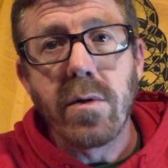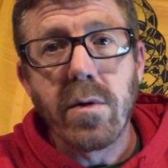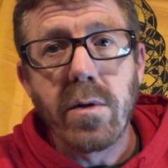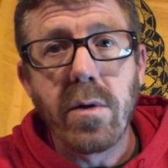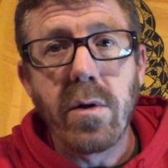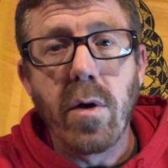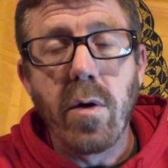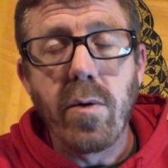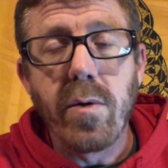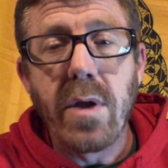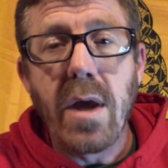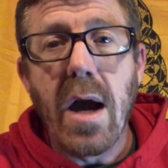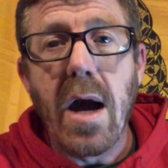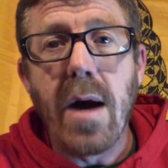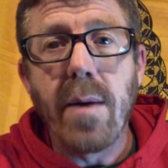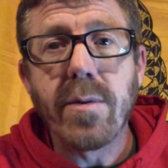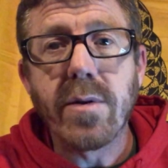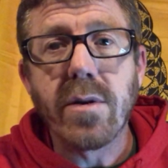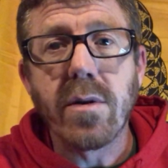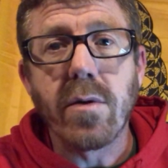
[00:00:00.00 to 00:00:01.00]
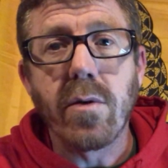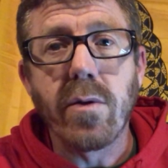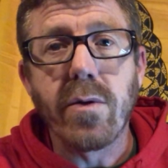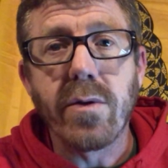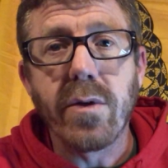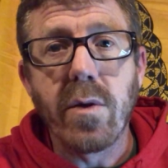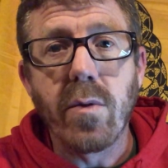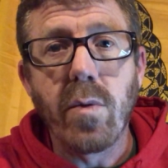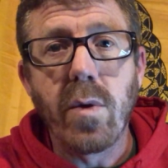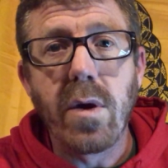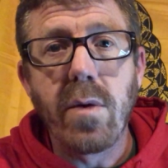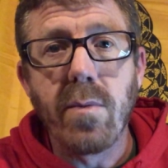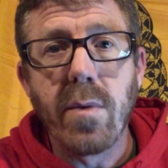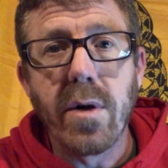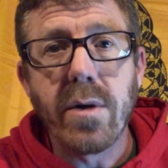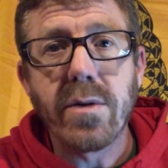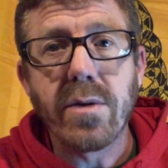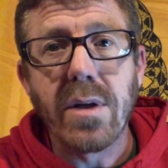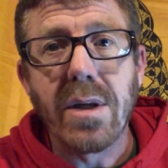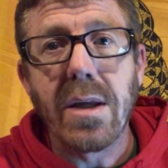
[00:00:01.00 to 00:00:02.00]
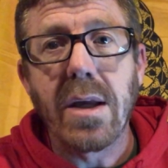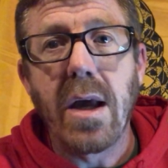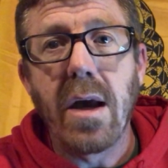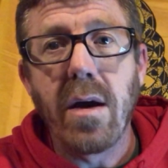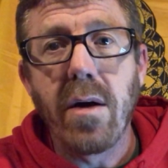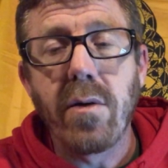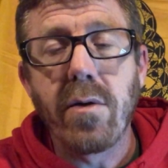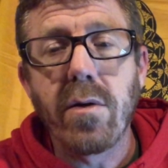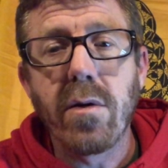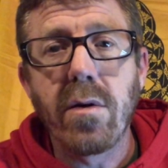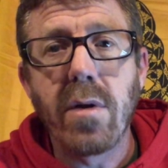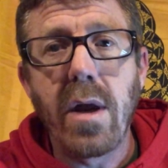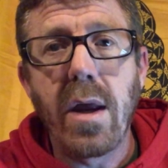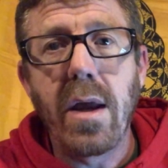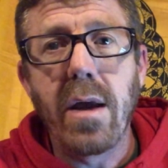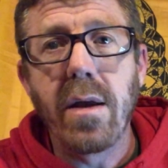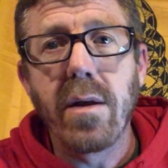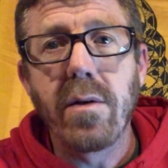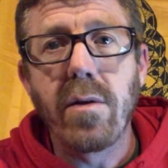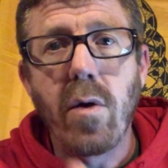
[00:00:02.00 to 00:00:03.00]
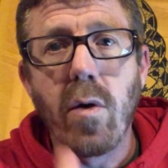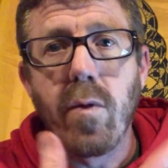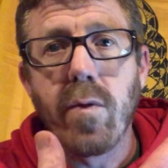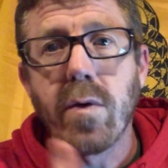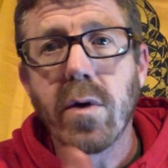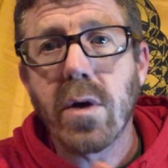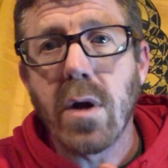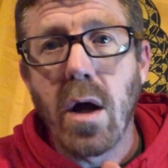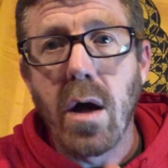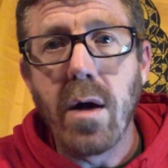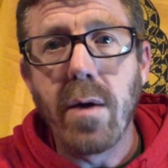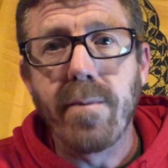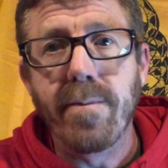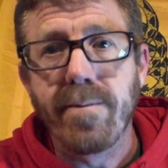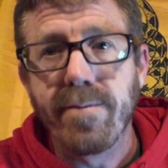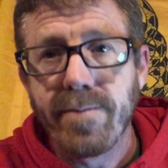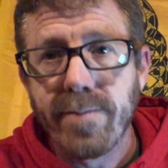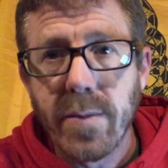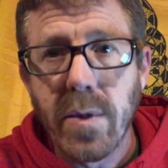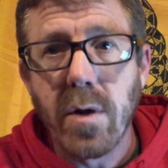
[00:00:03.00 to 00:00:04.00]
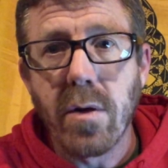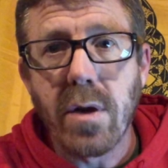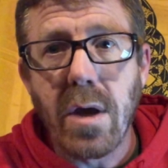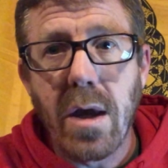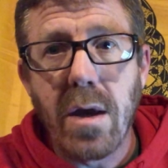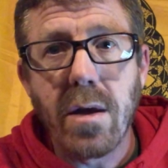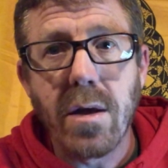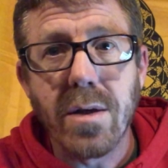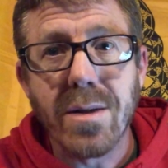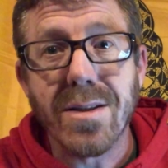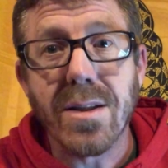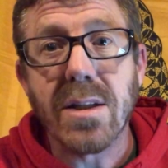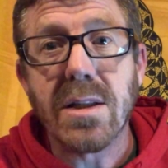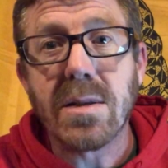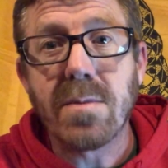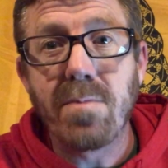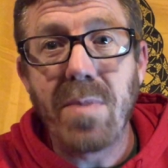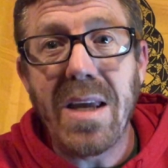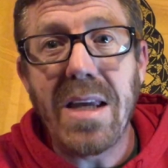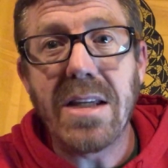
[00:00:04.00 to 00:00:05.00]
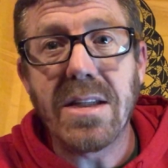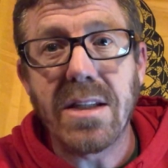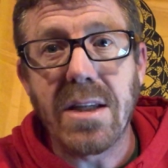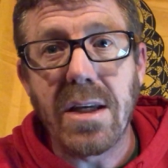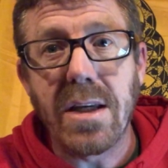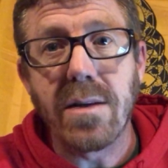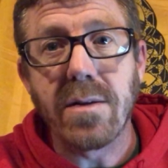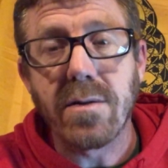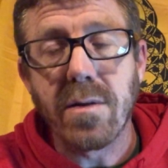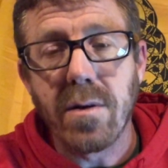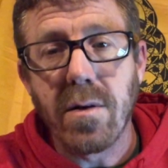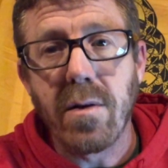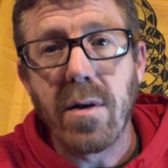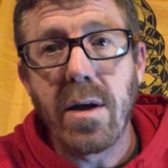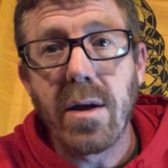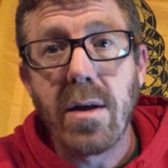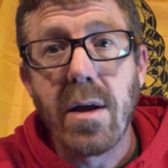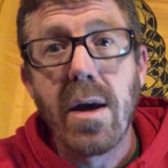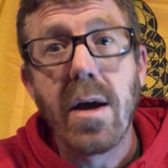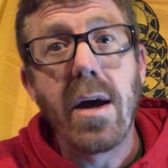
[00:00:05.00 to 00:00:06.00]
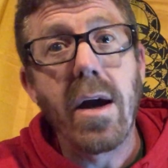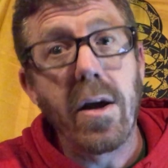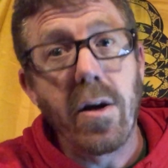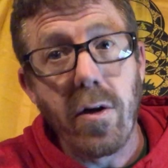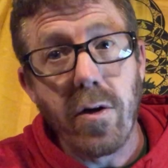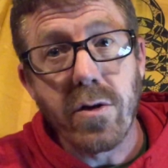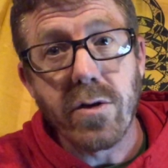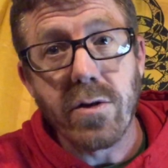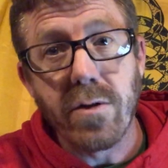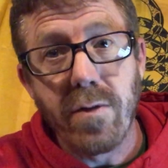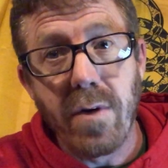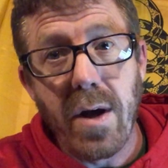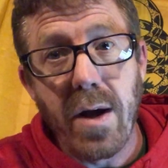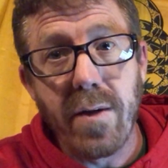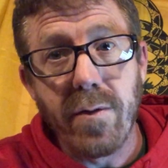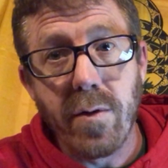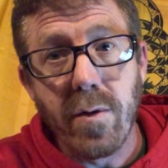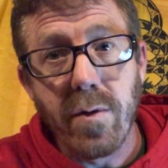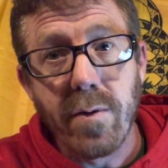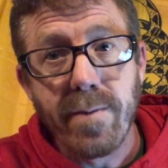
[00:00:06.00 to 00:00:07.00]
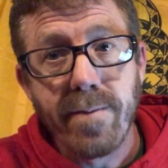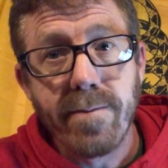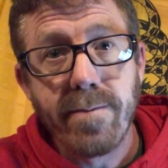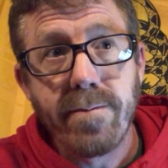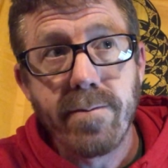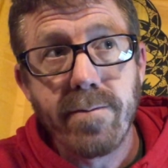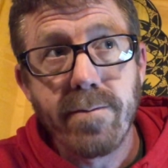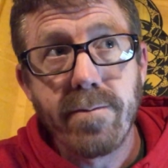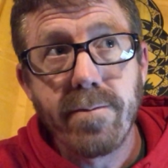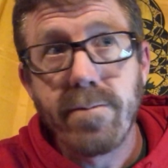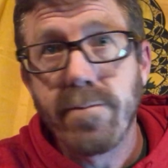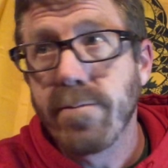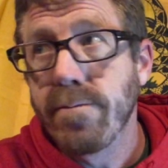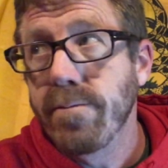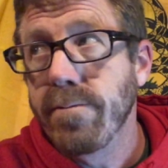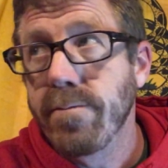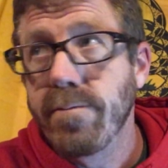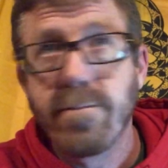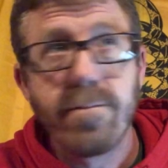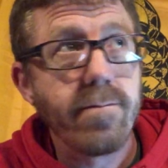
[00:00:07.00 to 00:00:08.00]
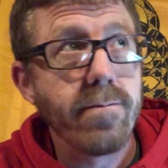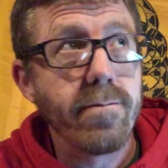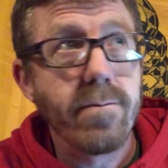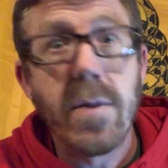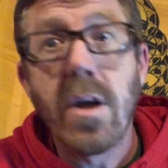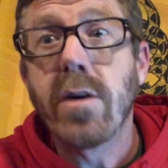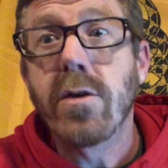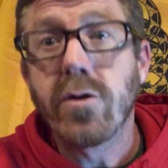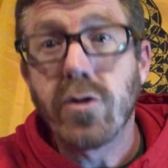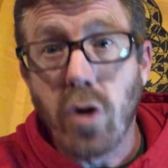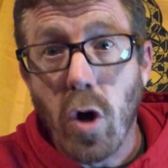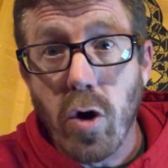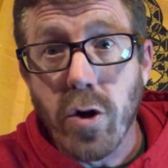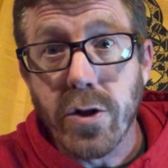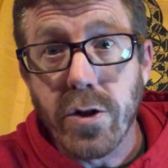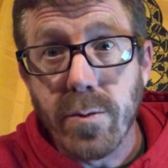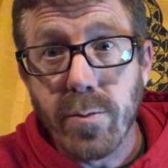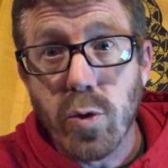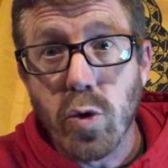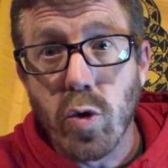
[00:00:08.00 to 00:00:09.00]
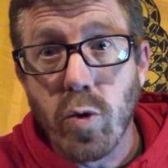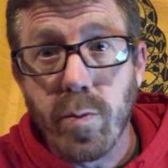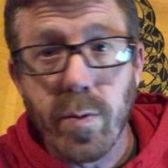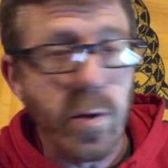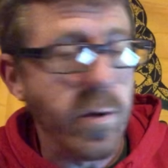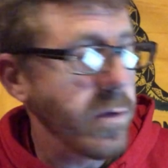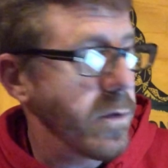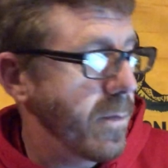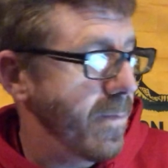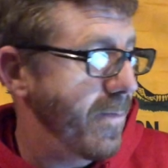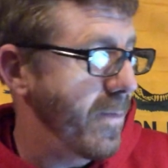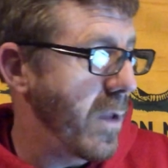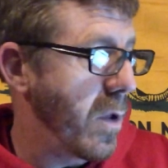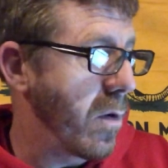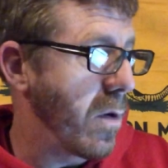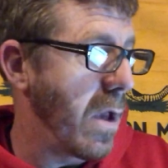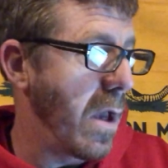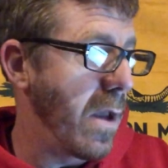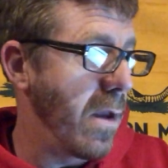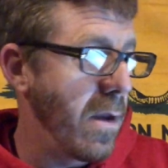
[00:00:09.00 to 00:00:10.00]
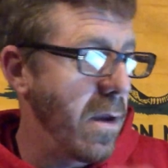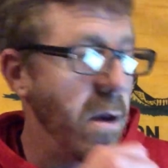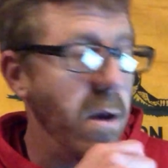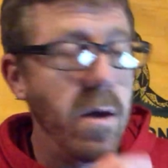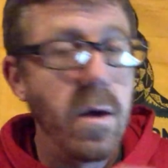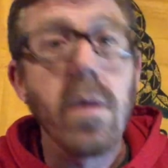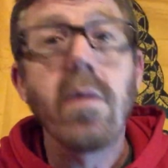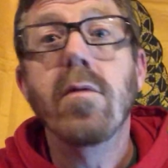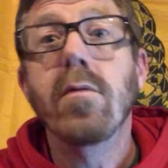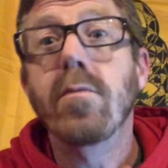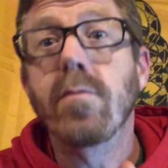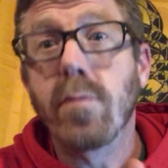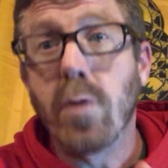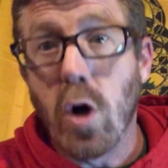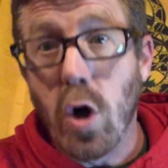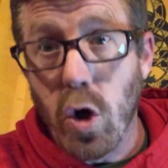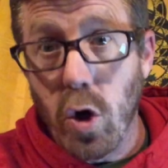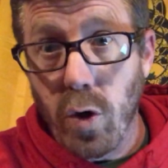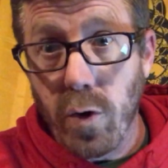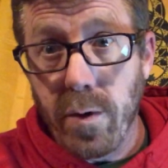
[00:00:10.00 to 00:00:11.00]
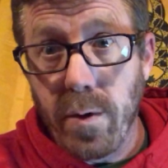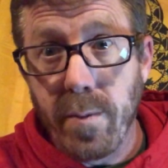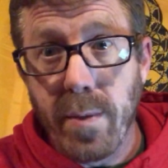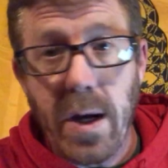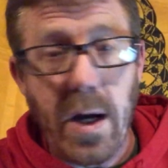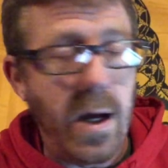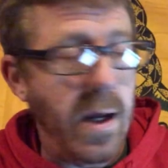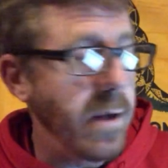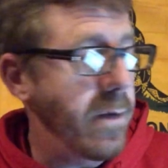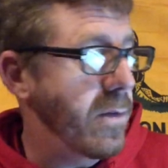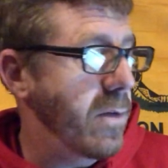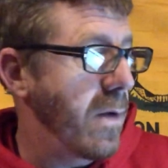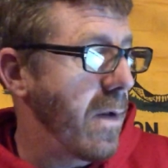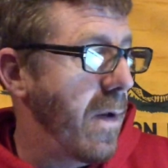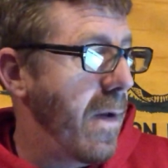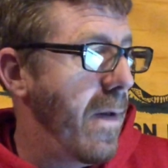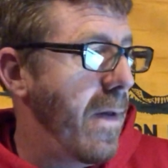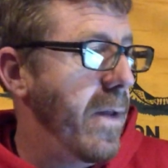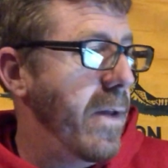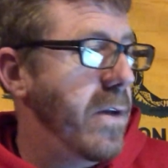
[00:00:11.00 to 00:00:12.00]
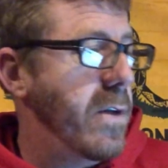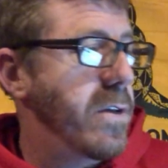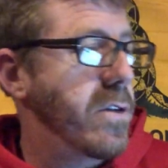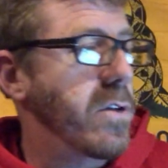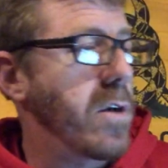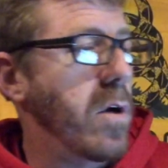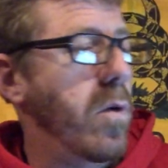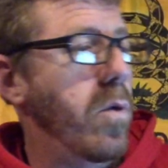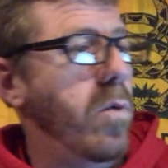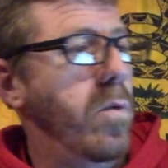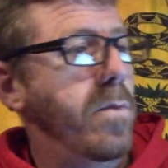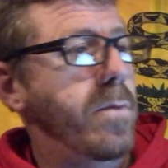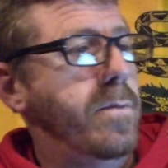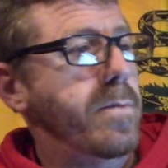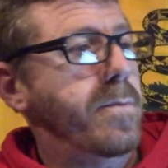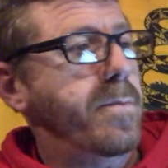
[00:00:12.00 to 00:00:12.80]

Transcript: the obstacles that we must encounter and overcome, okay, as a species, all right, and our survival. Starship Troopers, okay? Earth Abides. So